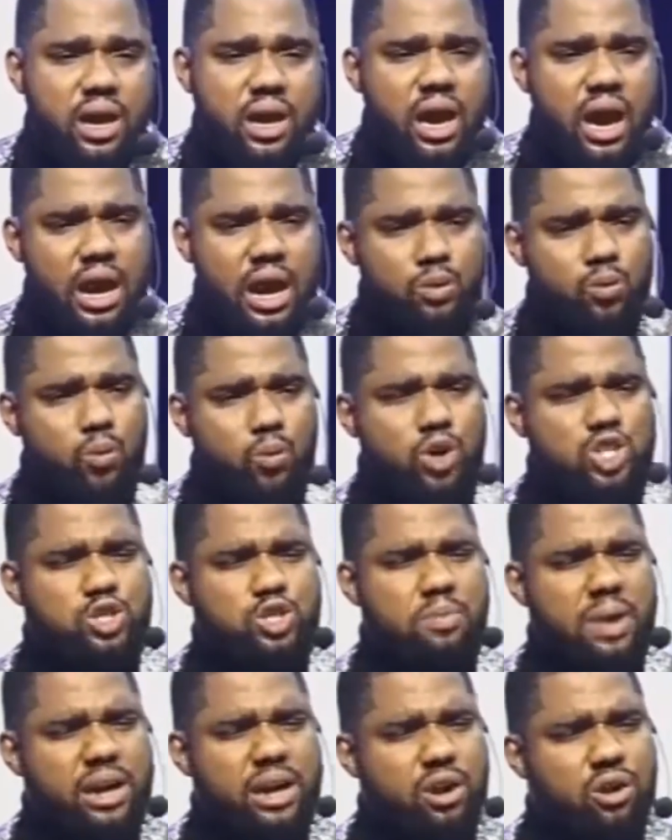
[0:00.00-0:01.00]
and watch
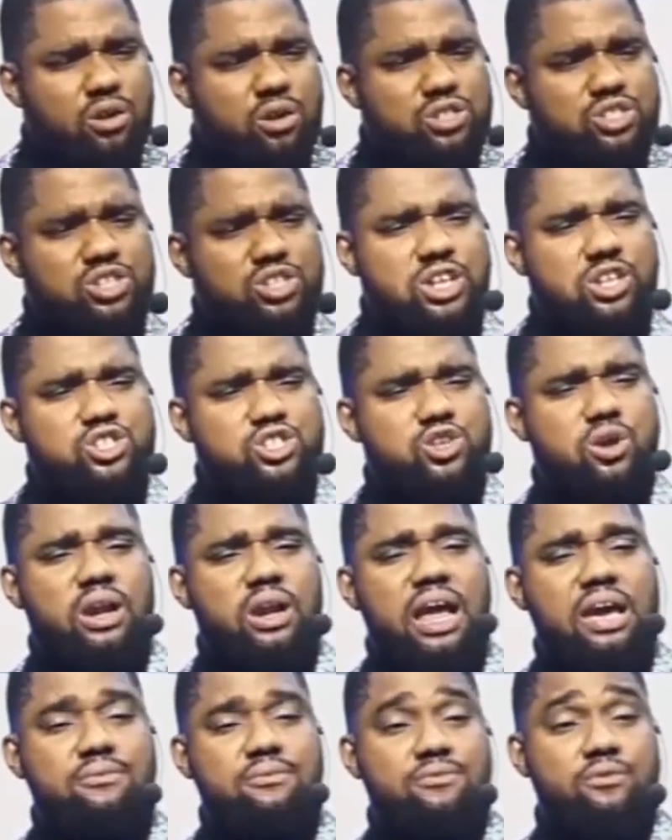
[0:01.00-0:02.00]
my God change your
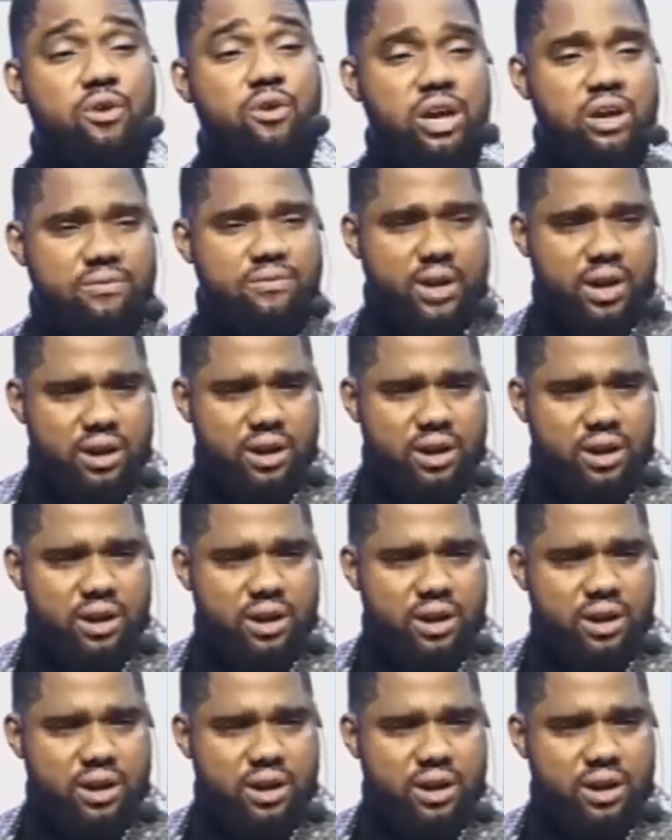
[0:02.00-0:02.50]
life forever.